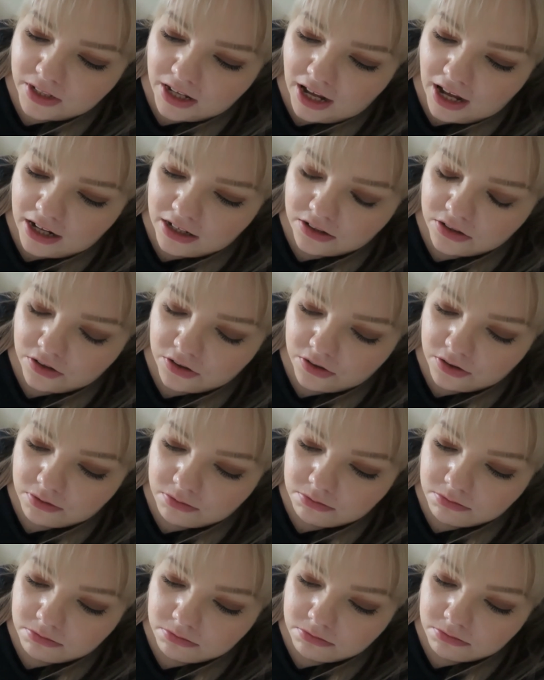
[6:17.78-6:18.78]

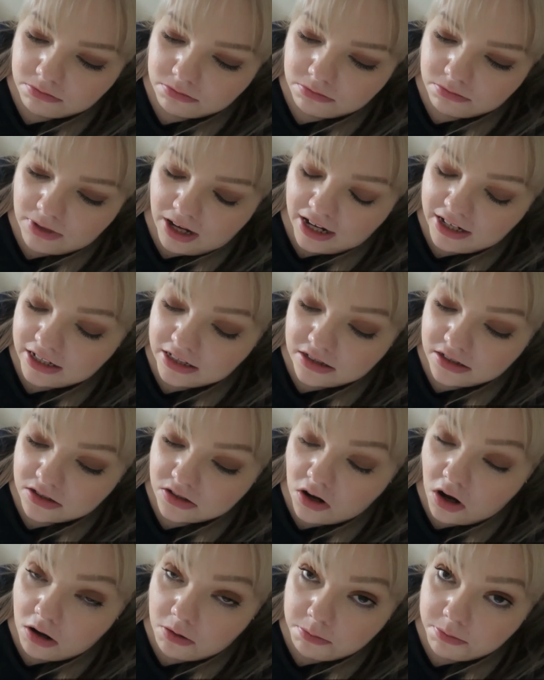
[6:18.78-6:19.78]
and I didn't
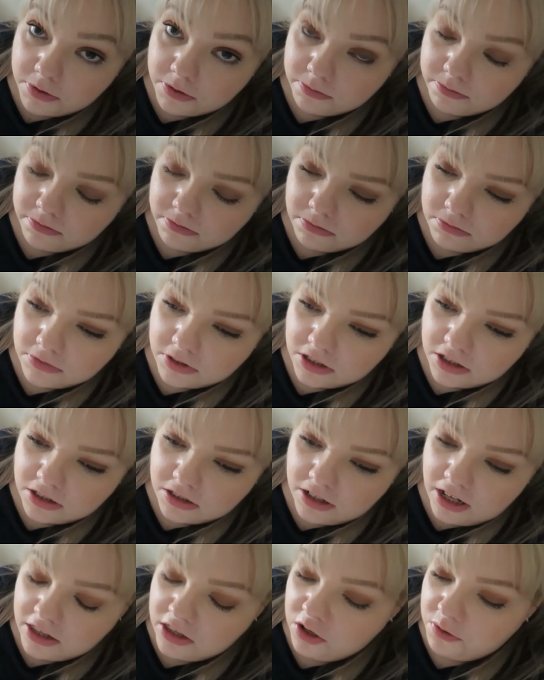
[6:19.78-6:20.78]
stop.
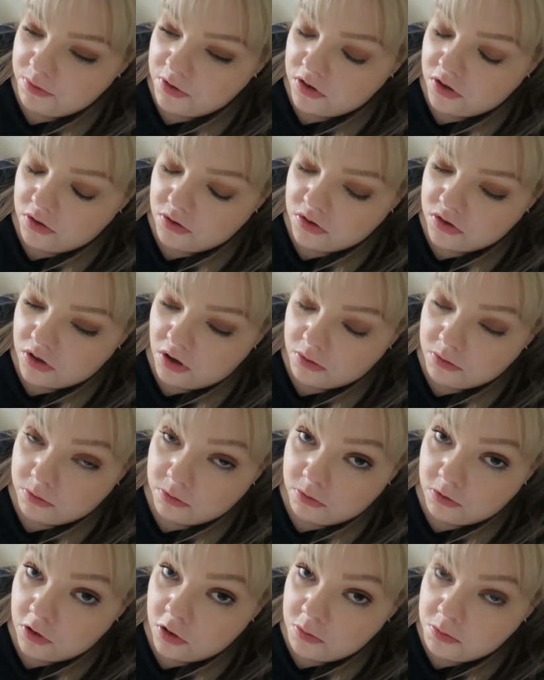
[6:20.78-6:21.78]
Like the other two
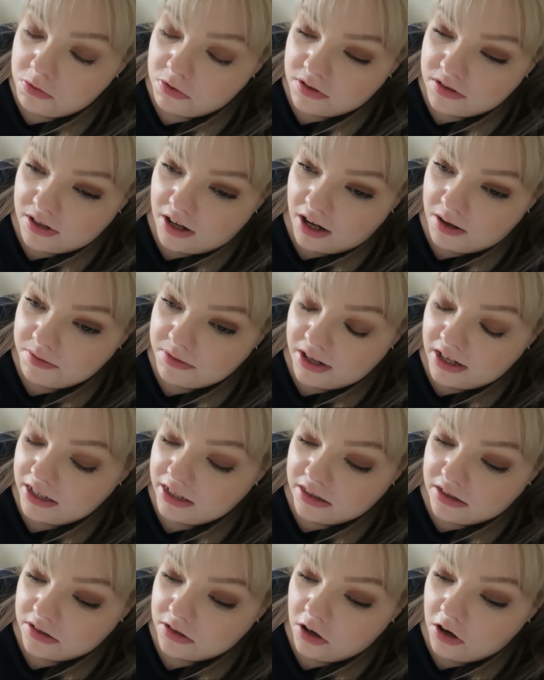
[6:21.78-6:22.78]
stopped numerous times, I
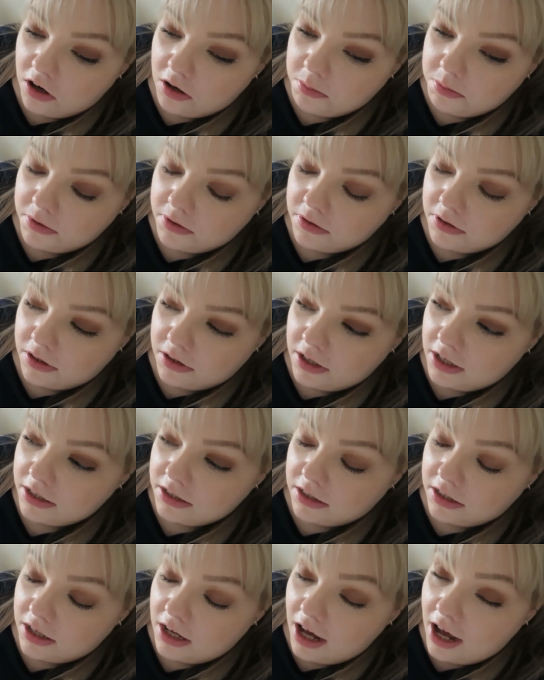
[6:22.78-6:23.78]
didn't stop.
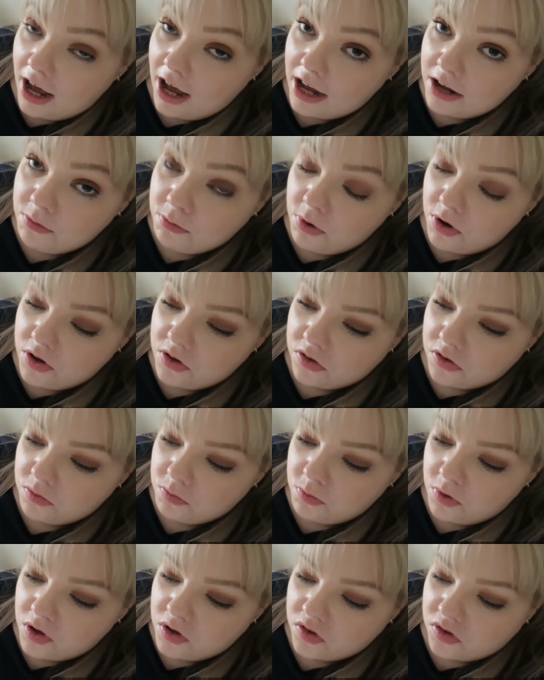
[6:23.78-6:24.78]
Like, I worked
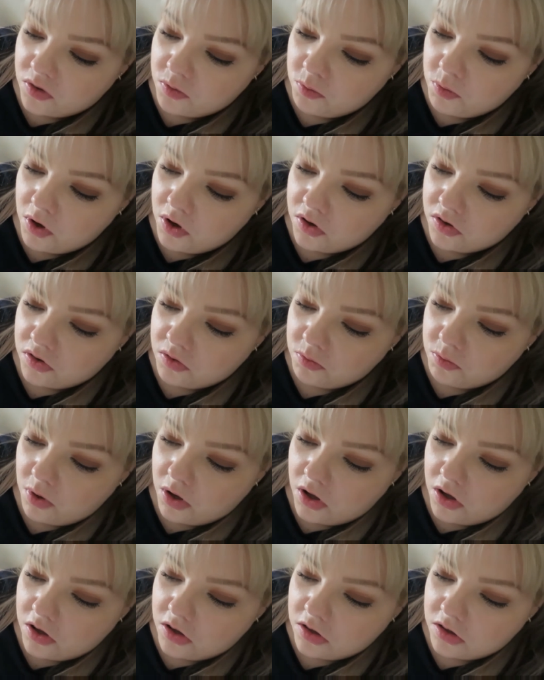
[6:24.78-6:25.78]
and worked and worked and
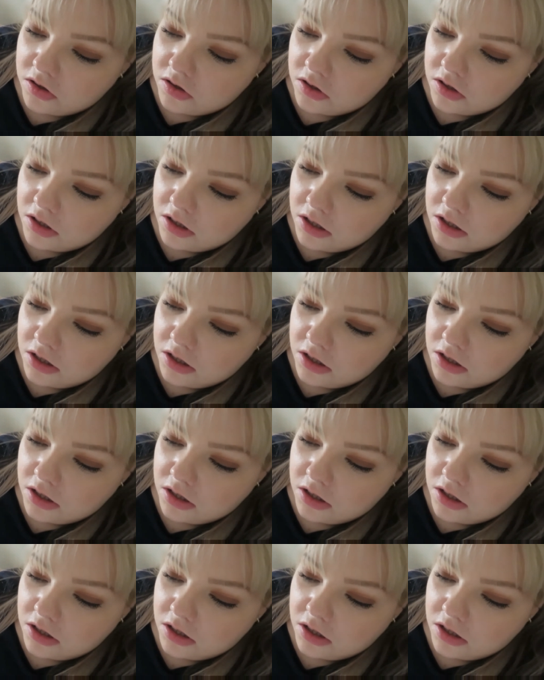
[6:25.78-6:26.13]
worked,